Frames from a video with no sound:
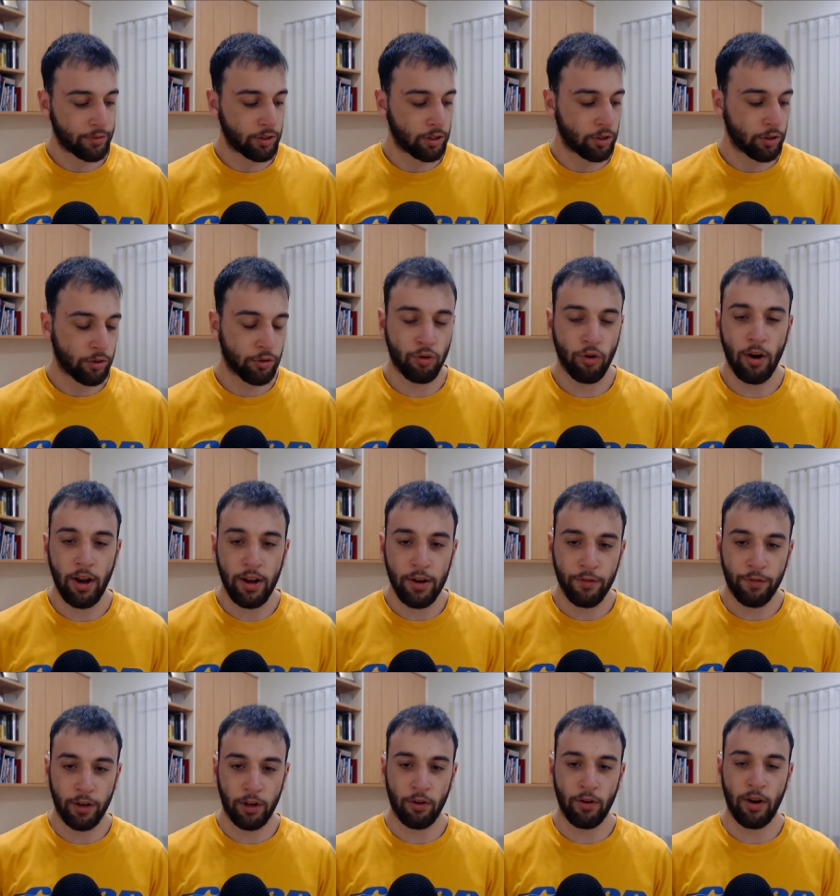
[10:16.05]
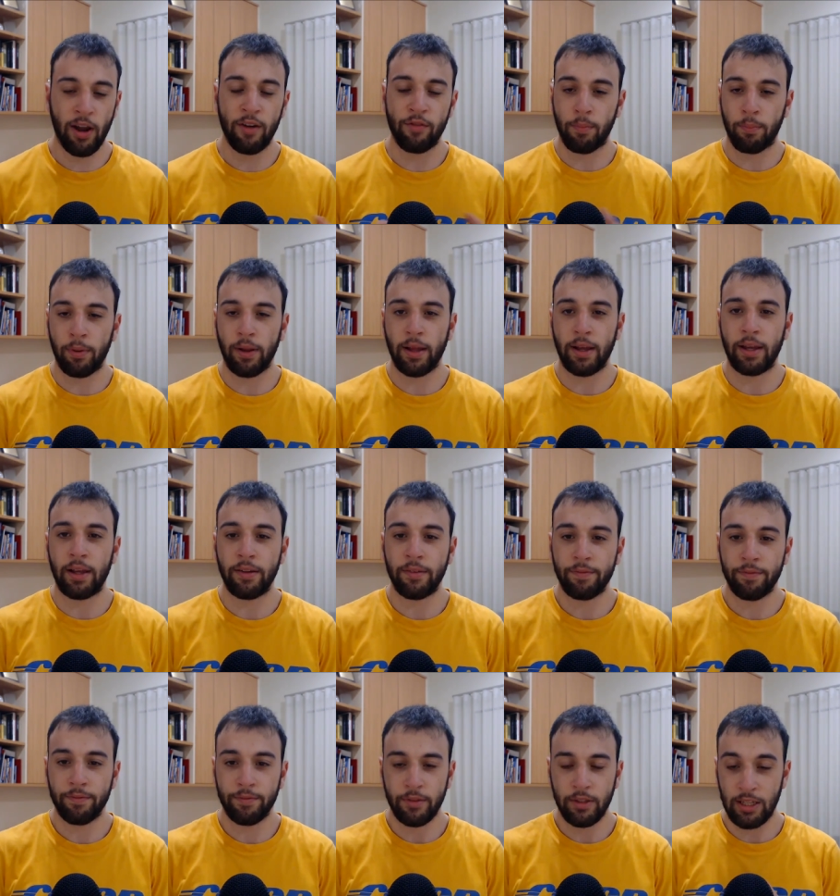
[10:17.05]
Try and figure out if a player
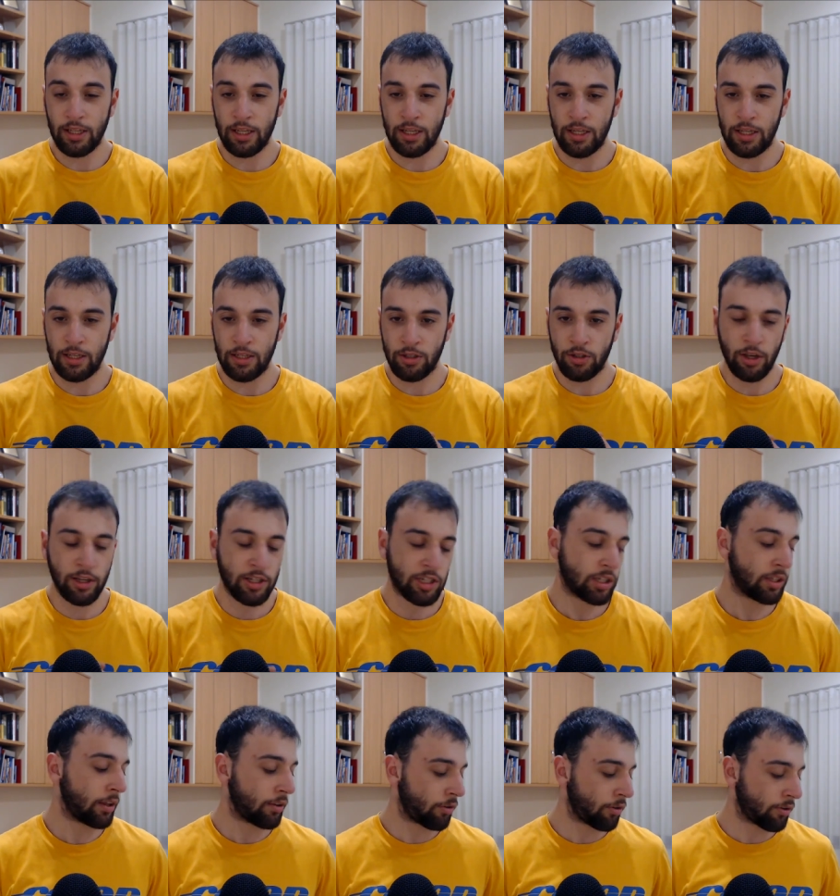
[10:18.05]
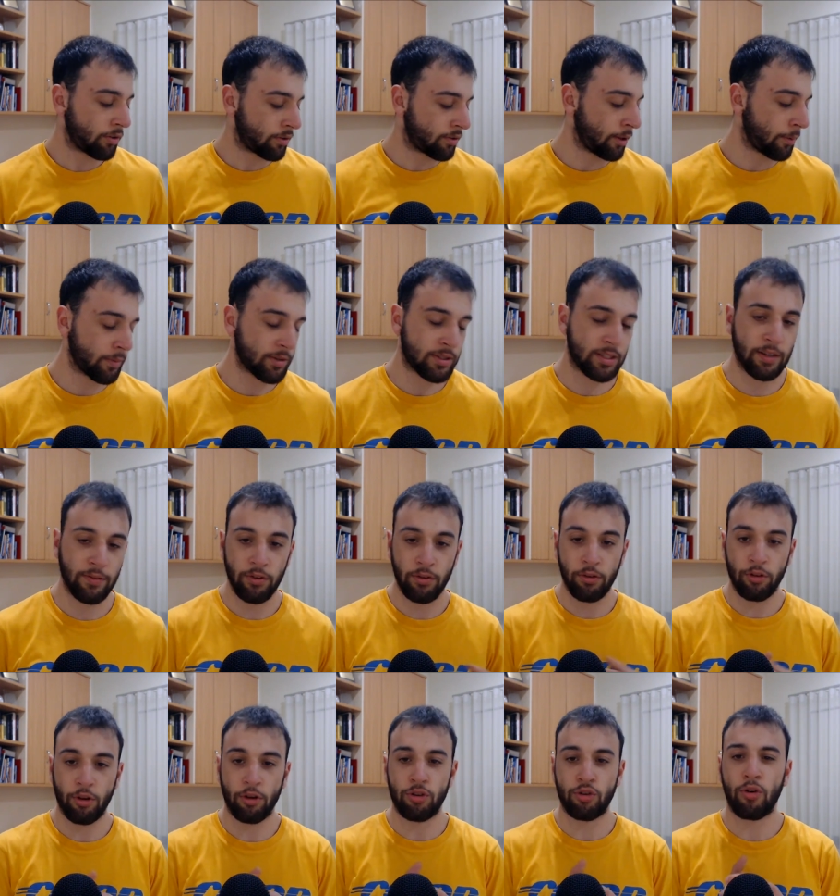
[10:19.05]
is actually. So it's number 7.
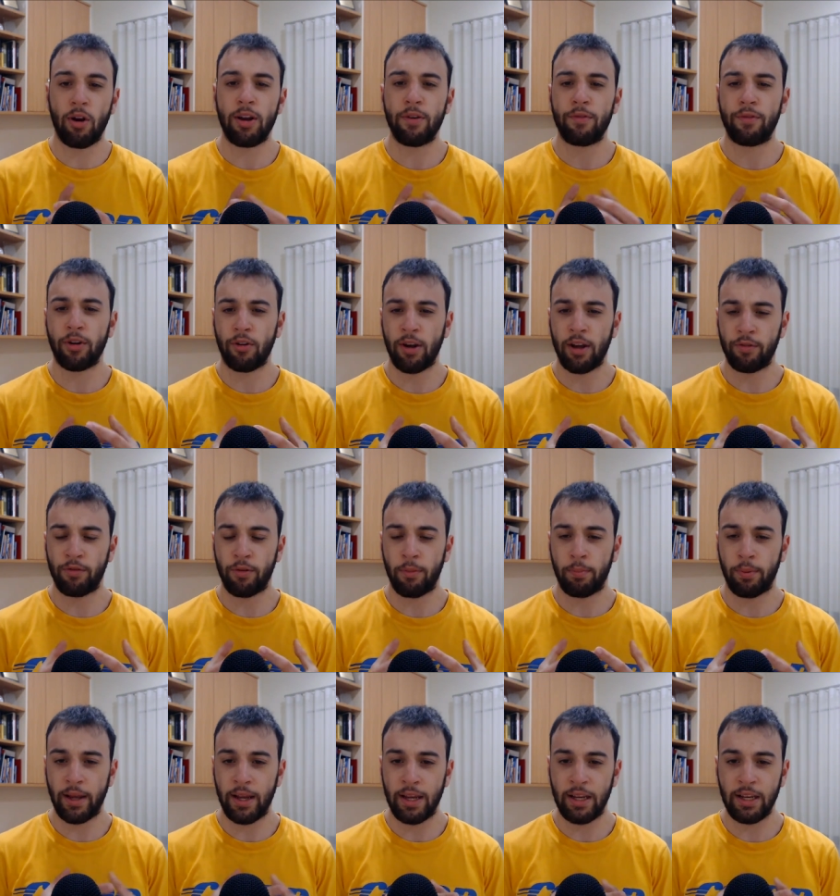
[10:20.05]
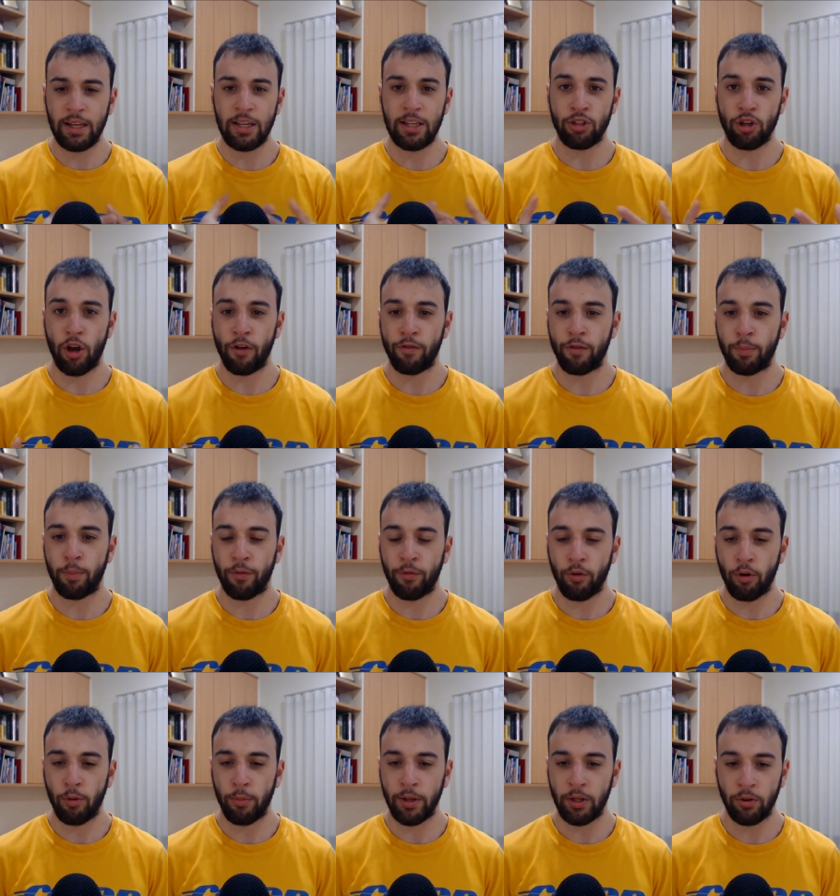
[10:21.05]
So try and figure out if a player is
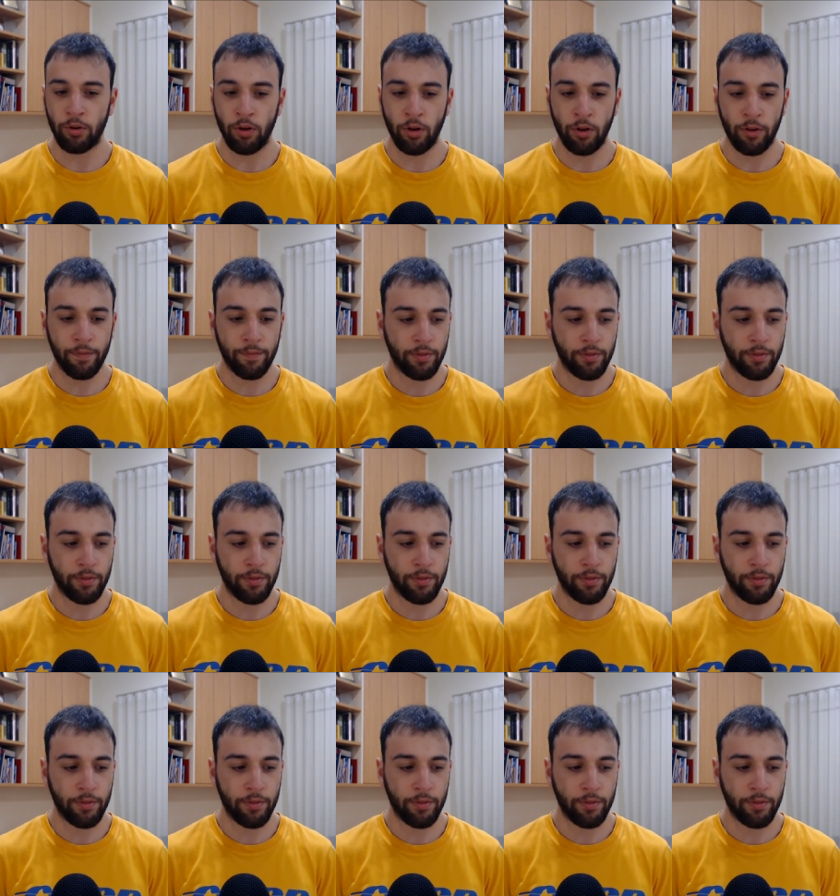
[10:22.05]
overperforming or not.